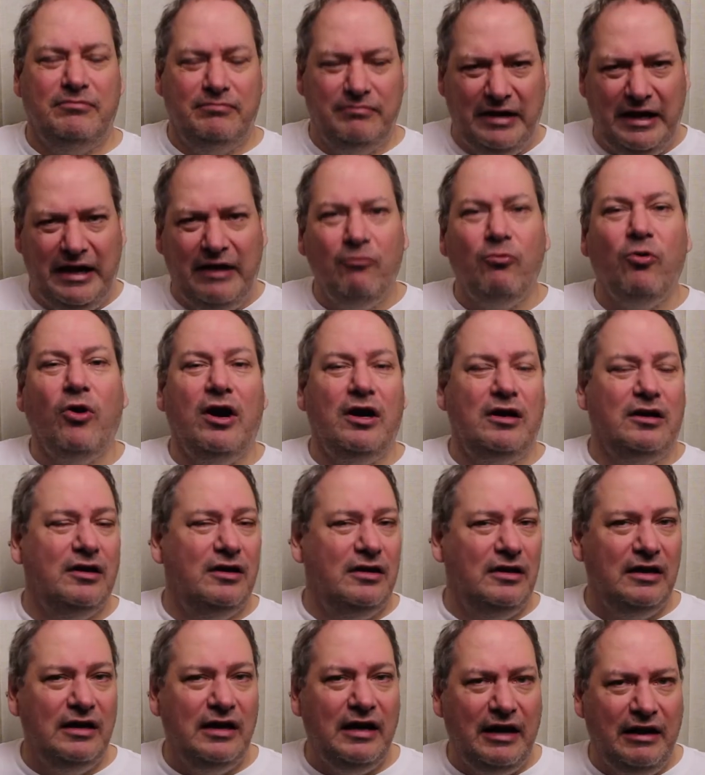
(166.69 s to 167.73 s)
But I,
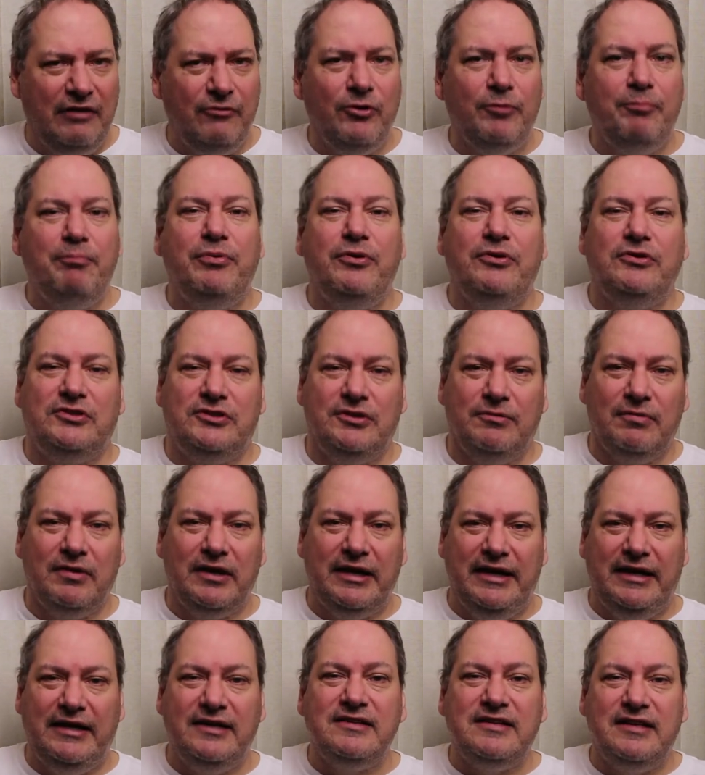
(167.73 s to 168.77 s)
wanna, I will put some
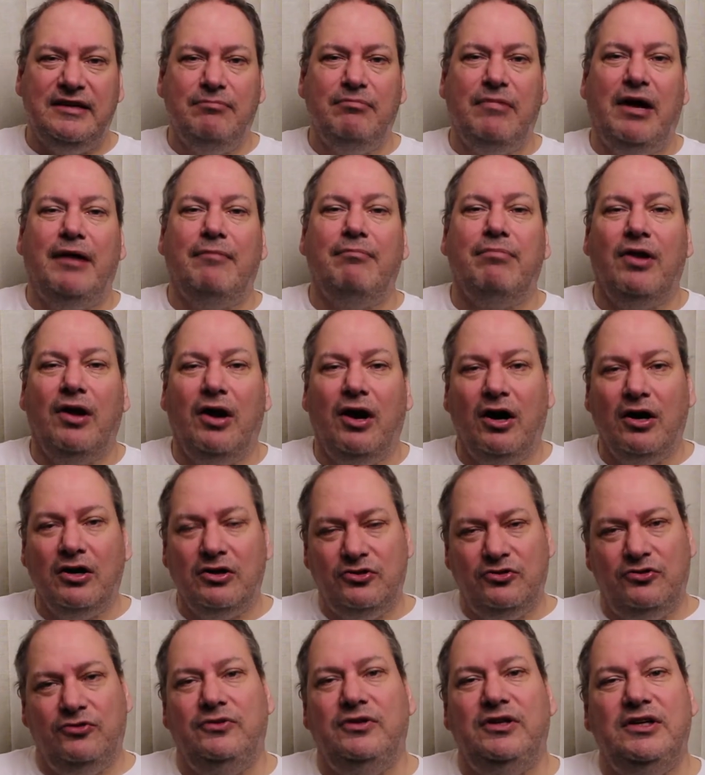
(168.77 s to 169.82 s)
links in my
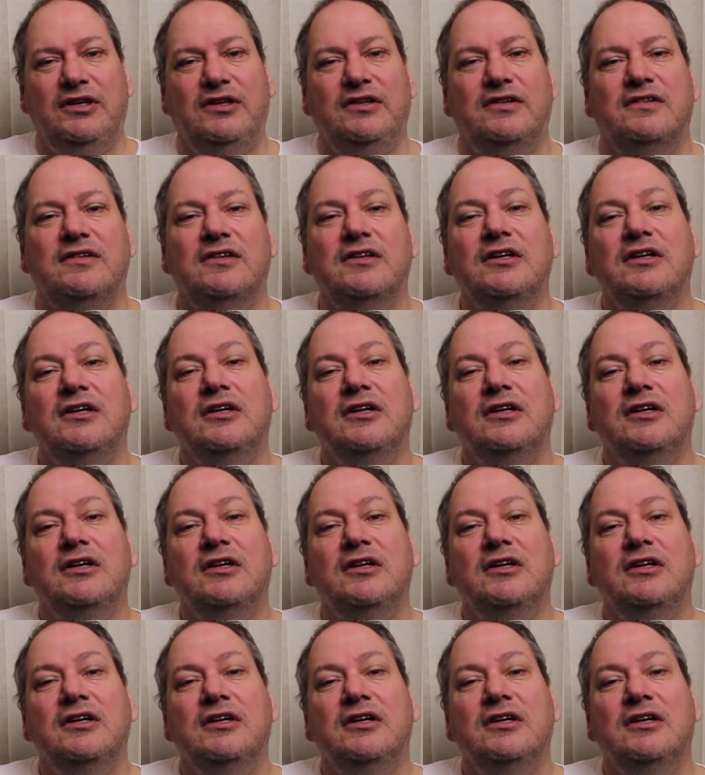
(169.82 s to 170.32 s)
blog to these